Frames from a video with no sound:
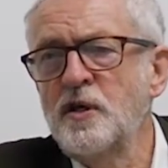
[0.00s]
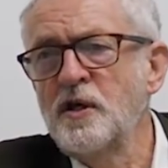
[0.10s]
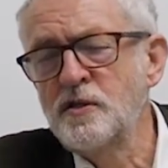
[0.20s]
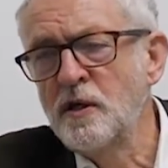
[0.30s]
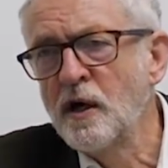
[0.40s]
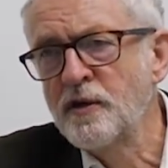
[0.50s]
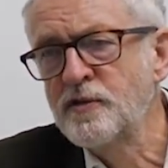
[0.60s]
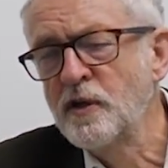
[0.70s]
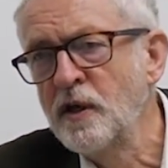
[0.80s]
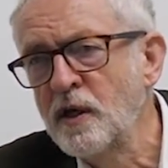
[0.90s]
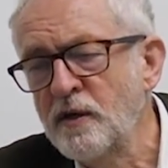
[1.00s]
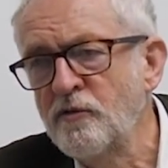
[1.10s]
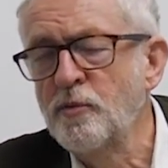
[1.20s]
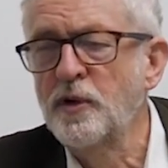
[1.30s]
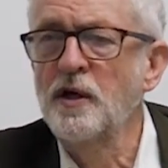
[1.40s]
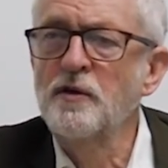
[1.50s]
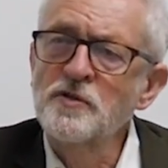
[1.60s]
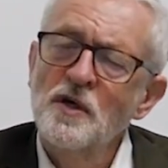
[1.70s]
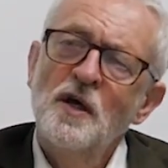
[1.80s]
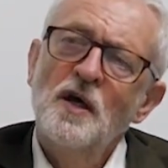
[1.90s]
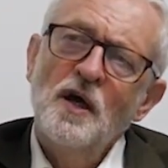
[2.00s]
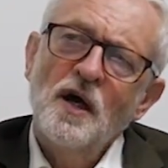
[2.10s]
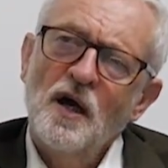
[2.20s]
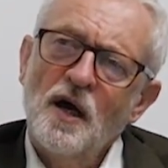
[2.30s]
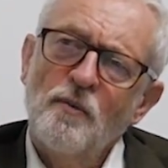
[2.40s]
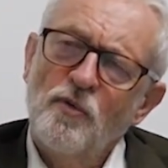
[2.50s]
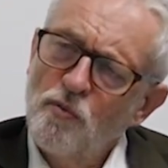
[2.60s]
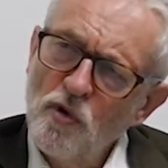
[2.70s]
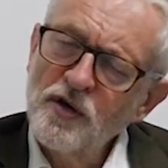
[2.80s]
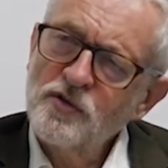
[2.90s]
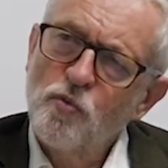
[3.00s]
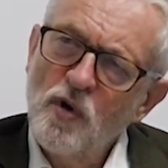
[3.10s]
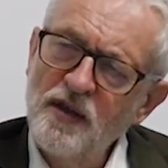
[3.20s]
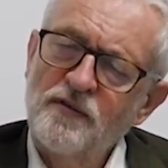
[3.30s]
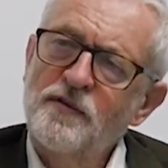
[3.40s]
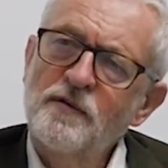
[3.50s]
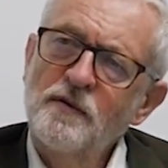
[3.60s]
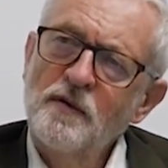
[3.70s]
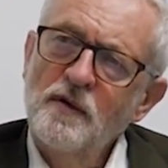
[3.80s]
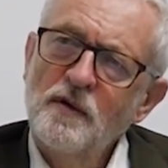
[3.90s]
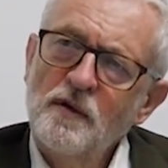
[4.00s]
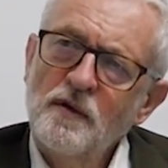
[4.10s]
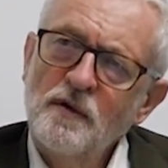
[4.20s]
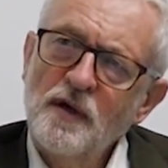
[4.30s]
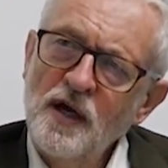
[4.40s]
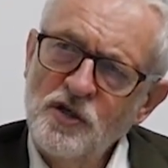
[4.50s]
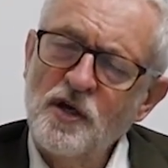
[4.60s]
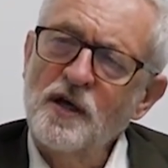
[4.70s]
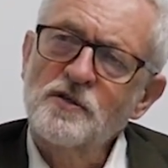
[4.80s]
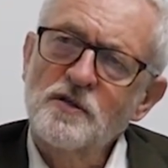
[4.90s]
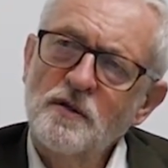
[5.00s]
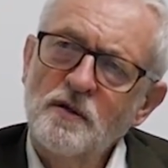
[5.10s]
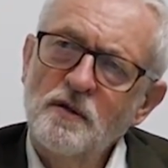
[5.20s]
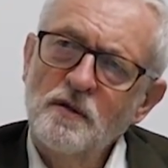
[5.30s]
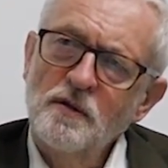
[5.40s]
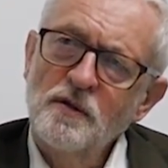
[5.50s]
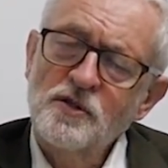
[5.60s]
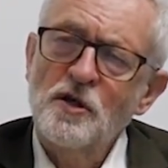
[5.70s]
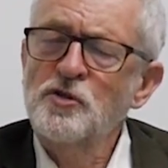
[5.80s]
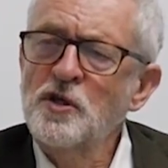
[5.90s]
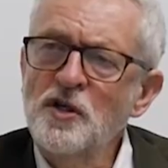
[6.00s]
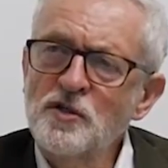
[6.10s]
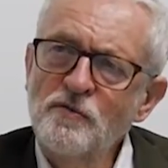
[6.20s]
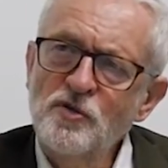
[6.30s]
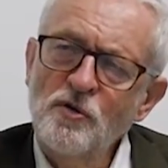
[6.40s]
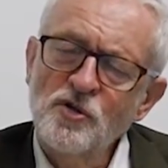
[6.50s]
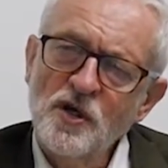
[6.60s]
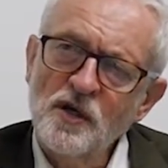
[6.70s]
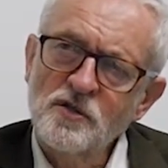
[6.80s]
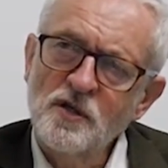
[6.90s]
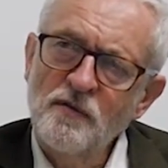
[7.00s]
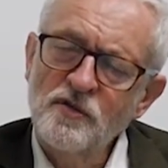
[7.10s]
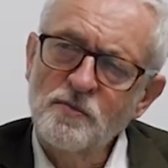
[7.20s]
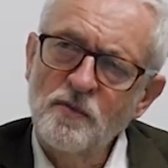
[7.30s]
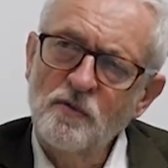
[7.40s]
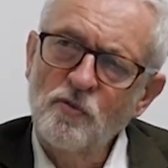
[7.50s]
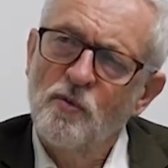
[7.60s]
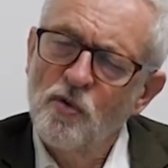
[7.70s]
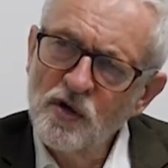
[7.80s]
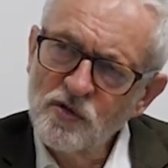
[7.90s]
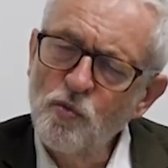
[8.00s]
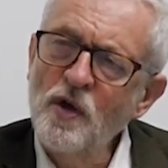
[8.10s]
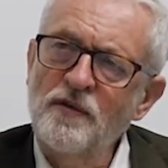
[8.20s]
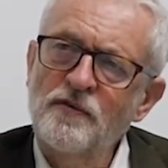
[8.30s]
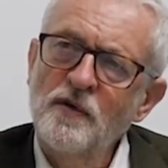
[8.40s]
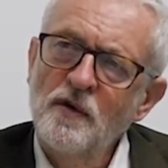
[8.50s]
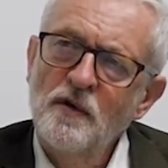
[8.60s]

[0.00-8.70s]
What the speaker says: the Anti-Nazi League and everybody else. And we worked with AJEX, the Association of Jewish Ex-Servicemen. We worked with